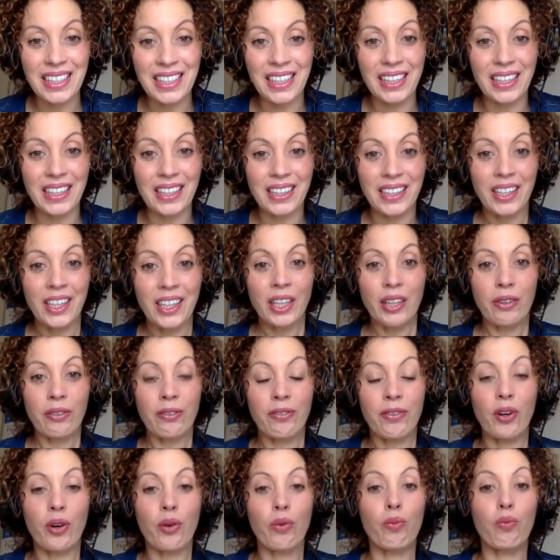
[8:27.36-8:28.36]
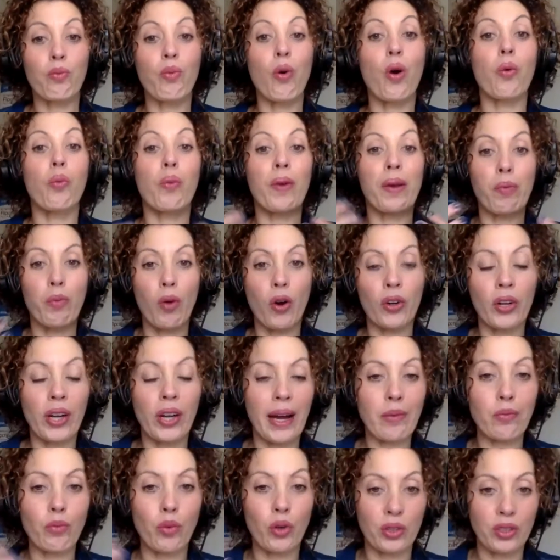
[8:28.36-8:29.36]
it, for what we want
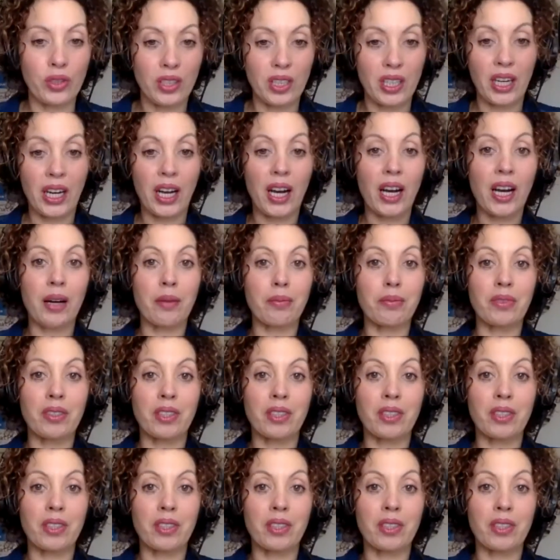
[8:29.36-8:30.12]
and what's to come. So